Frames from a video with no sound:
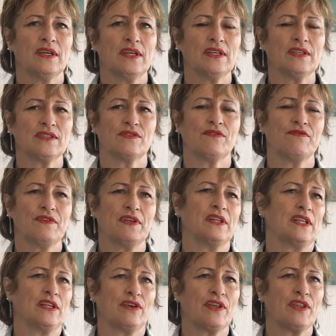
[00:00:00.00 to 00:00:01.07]
into
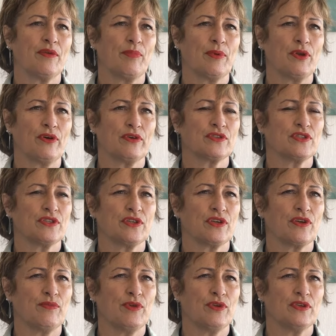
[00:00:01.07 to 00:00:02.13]
feeling like they belong to the
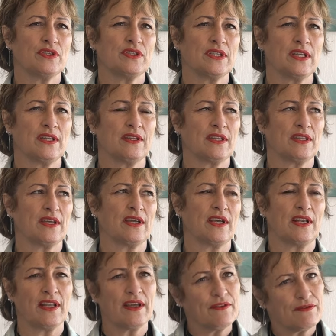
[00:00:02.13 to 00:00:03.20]
community and that they
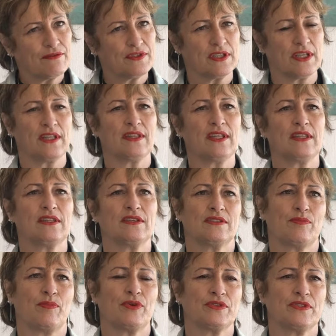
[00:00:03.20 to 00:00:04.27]
are loved and that there's
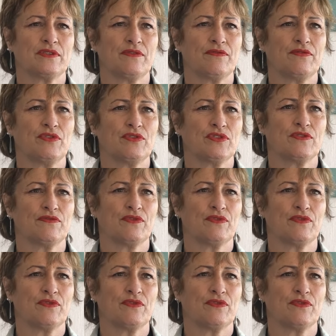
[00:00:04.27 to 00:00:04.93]
a positive future